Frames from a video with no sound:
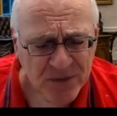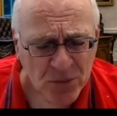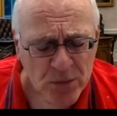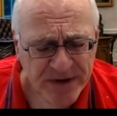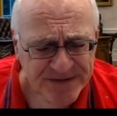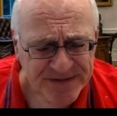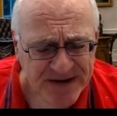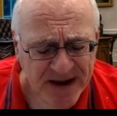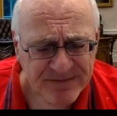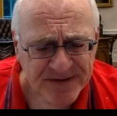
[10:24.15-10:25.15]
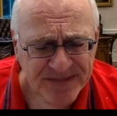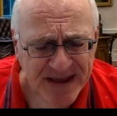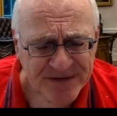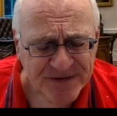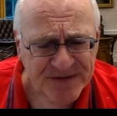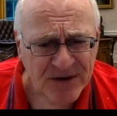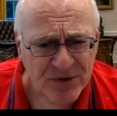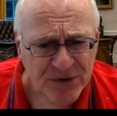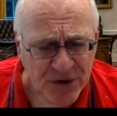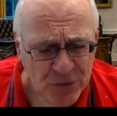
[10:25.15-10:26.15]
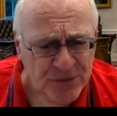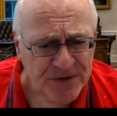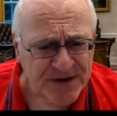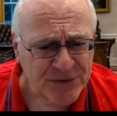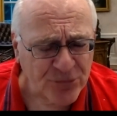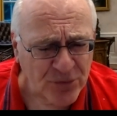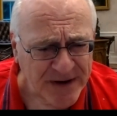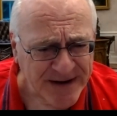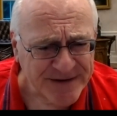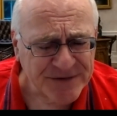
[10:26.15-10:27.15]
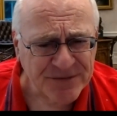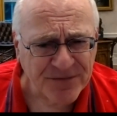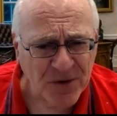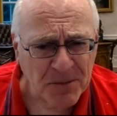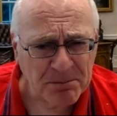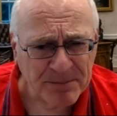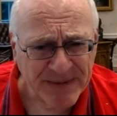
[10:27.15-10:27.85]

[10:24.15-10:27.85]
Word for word: we discovered that serotonin is released from